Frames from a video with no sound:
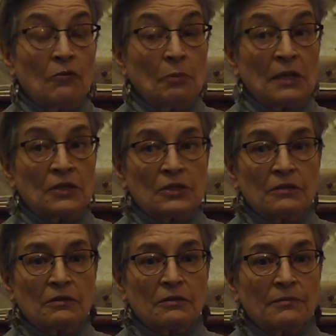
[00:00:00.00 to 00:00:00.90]
of
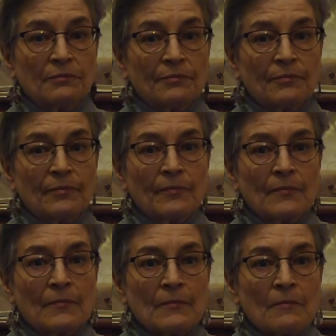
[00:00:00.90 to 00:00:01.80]
pictures.
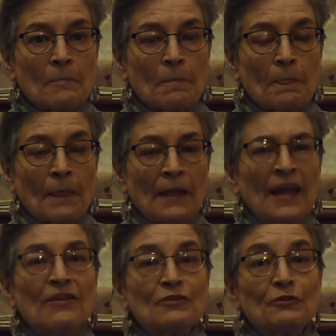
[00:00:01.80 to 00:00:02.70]

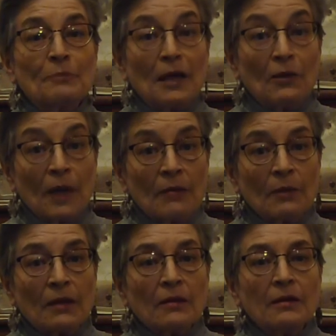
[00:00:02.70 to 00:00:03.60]
Letters from my
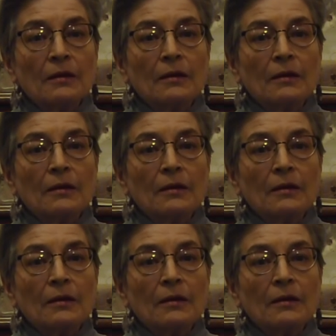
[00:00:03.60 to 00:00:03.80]
grandmother